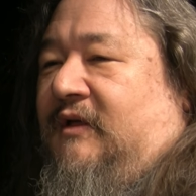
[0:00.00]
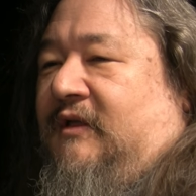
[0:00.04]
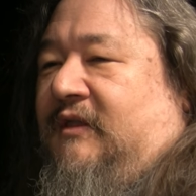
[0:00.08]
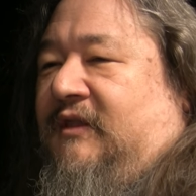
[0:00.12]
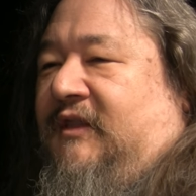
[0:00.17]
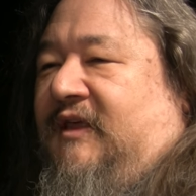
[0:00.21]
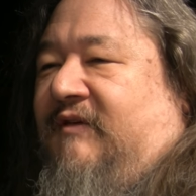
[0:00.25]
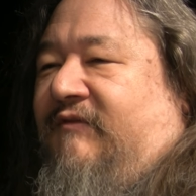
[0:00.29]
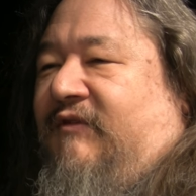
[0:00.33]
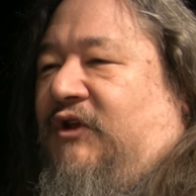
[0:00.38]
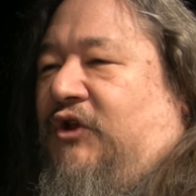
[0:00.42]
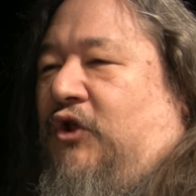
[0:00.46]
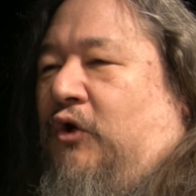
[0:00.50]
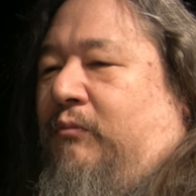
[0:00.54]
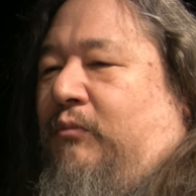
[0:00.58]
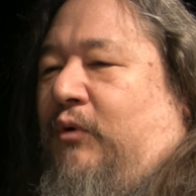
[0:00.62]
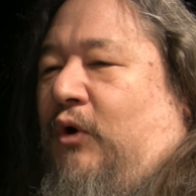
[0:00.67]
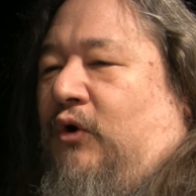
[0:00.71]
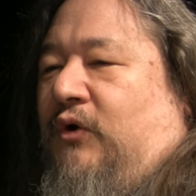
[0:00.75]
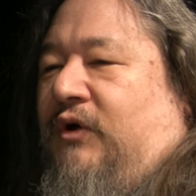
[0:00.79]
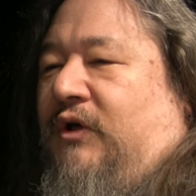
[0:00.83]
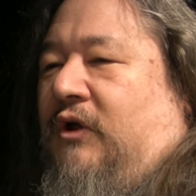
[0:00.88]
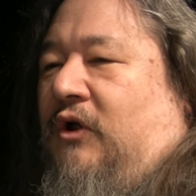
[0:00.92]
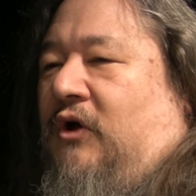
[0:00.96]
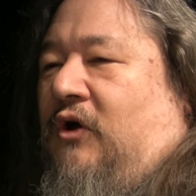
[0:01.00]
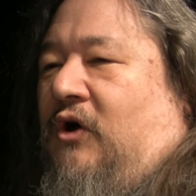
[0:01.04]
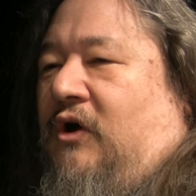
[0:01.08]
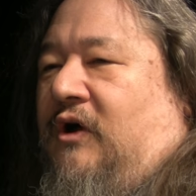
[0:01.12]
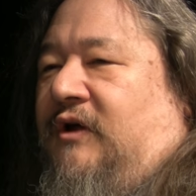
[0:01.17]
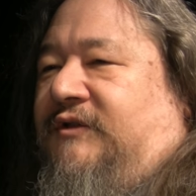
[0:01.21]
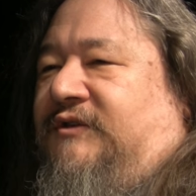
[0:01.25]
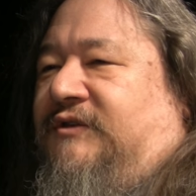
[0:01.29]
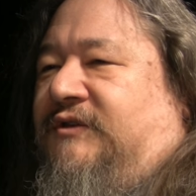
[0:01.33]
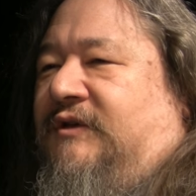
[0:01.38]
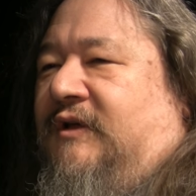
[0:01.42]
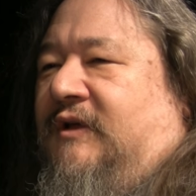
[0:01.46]
leaving no broken
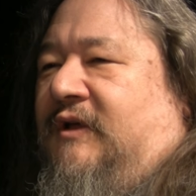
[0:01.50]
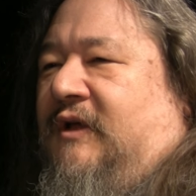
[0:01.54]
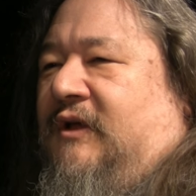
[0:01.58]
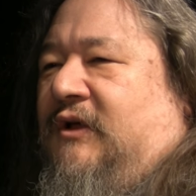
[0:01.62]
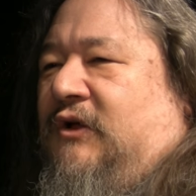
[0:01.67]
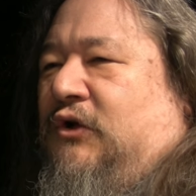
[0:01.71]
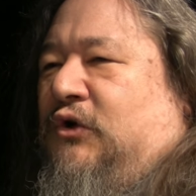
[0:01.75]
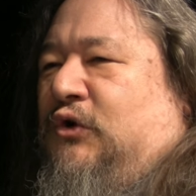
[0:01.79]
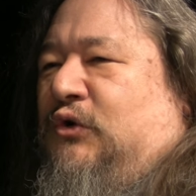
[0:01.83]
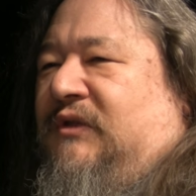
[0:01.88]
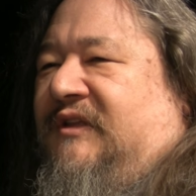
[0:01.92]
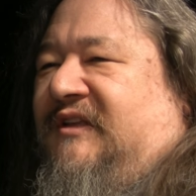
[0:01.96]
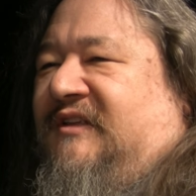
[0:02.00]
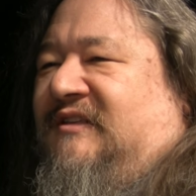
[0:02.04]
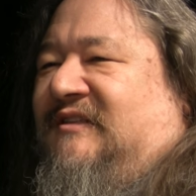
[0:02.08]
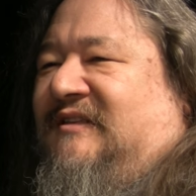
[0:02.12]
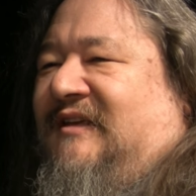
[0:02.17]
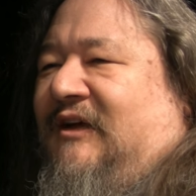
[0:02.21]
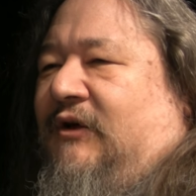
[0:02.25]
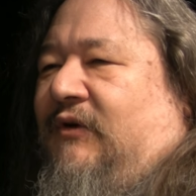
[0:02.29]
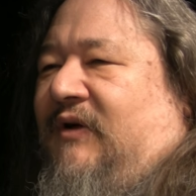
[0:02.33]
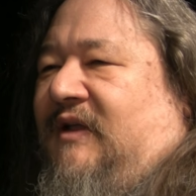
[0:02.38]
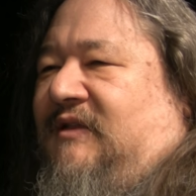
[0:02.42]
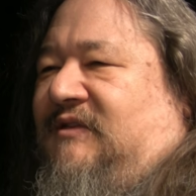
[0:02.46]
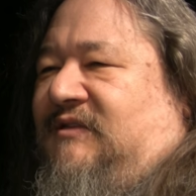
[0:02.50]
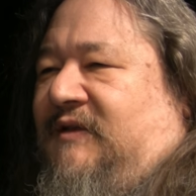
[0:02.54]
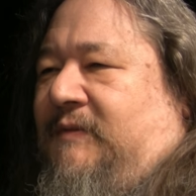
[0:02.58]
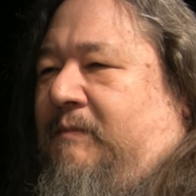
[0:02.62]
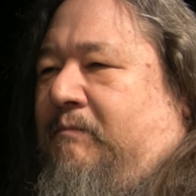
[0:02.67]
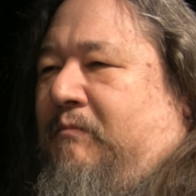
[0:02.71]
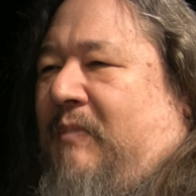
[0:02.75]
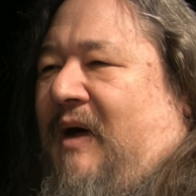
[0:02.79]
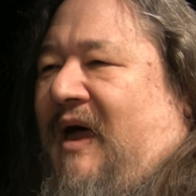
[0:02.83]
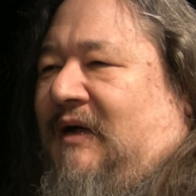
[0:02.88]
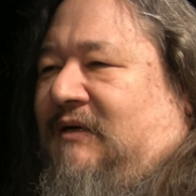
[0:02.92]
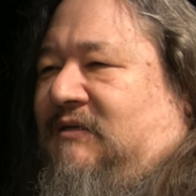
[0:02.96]
hearts, who lit cigarettes
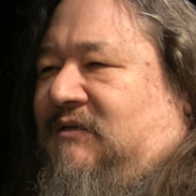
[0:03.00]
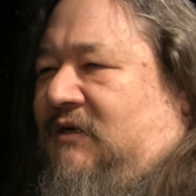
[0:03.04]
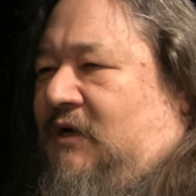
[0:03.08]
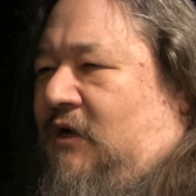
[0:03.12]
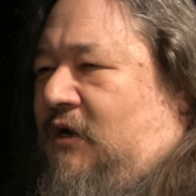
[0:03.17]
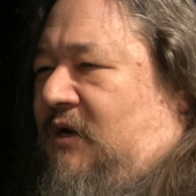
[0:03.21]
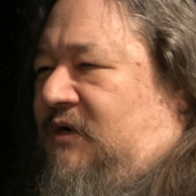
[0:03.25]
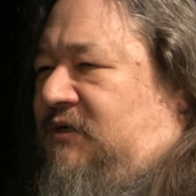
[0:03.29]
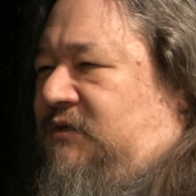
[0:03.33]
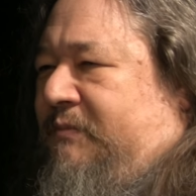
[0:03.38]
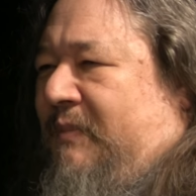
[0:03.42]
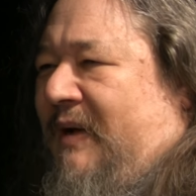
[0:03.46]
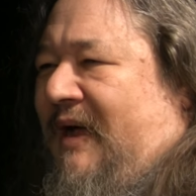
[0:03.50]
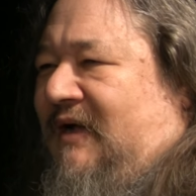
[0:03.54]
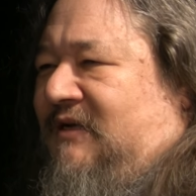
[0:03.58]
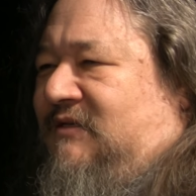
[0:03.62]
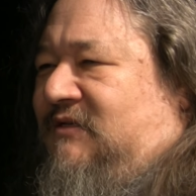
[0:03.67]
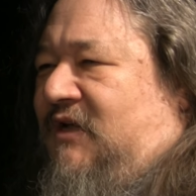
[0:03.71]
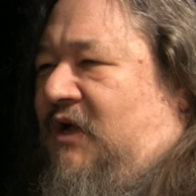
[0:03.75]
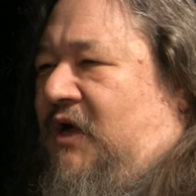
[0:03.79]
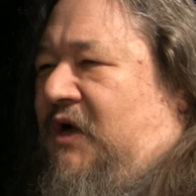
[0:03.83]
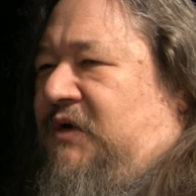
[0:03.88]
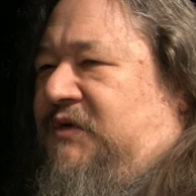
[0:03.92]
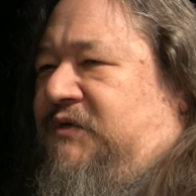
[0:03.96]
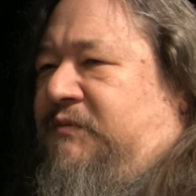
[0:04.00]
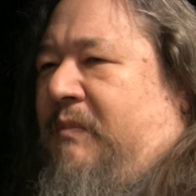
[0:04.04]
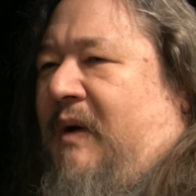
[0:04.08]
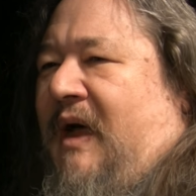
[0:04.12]
in boxcars, boxcars,